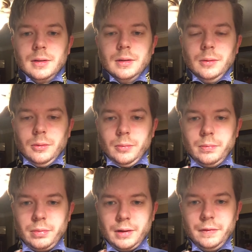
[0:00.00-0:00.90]
to
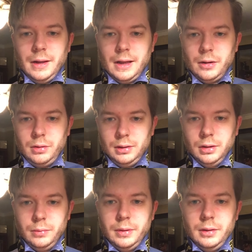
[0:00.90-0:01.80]
puff it out a
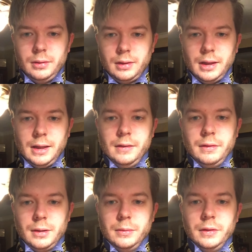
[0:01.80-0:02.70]
little bit, have
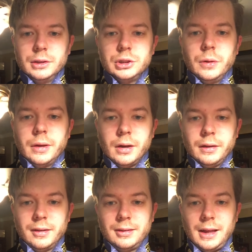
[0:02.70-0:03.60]
some of it showing on
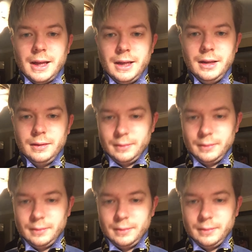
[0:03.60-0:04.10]
the side.